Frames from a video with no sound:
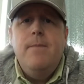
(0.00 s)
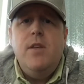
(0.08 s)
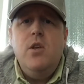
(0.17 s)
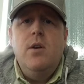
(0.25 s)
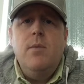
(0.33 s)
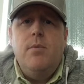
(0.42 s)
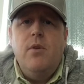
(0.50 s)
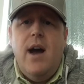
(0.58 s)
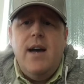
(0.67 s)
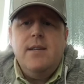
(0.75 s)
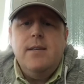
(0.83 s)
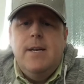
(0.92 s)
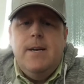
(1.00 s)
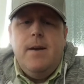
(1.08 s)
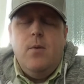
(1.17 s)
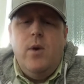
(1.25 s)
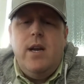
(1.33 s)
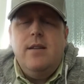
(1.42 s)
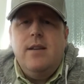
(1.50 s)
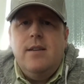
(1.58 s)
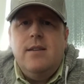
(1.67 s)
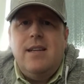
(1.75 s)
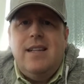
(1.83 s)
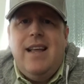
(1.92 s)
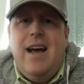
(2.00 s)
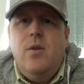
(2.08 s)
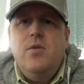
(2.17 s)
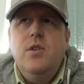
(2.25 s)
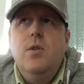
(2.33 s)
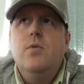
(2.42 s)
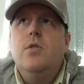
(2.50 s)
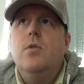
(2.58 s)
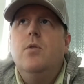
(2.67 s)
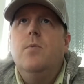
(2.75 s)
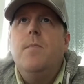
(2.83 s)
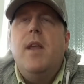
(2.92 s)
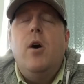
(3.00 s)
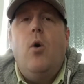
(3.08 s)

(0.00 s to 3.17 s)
that you can press, and what it does is it allows you to